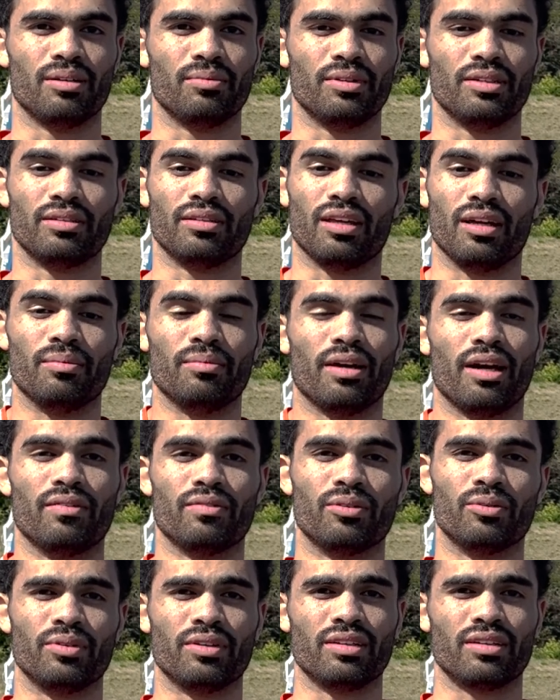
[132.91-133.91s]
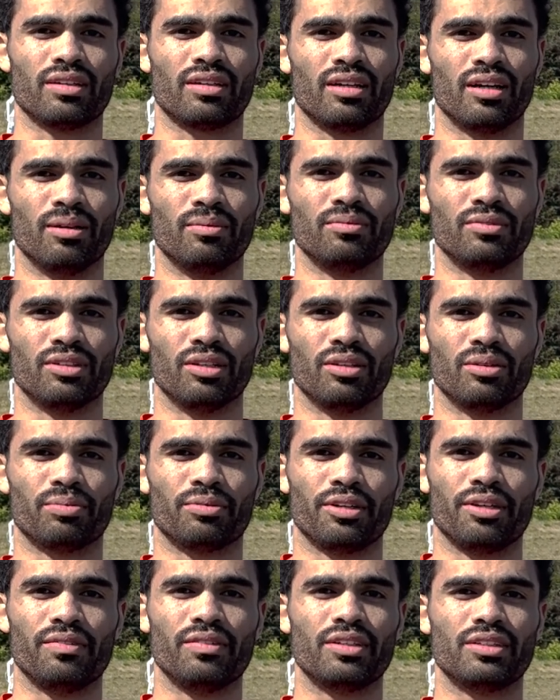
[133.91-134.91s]
I mean, them having won the cup, the
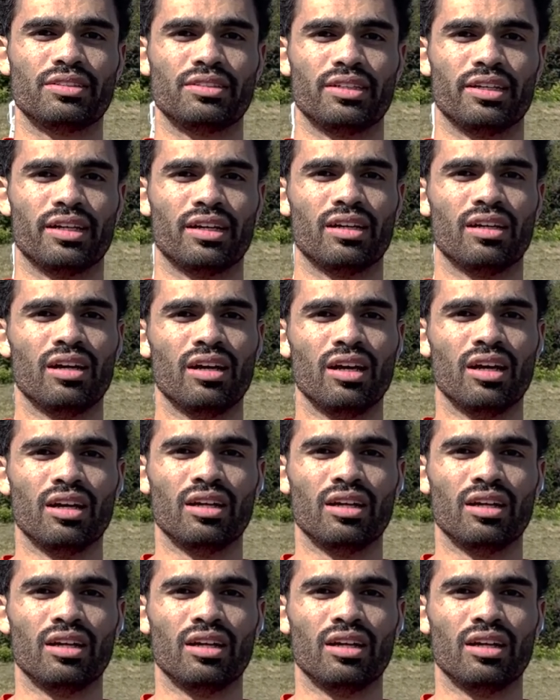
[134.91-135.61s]
previous year.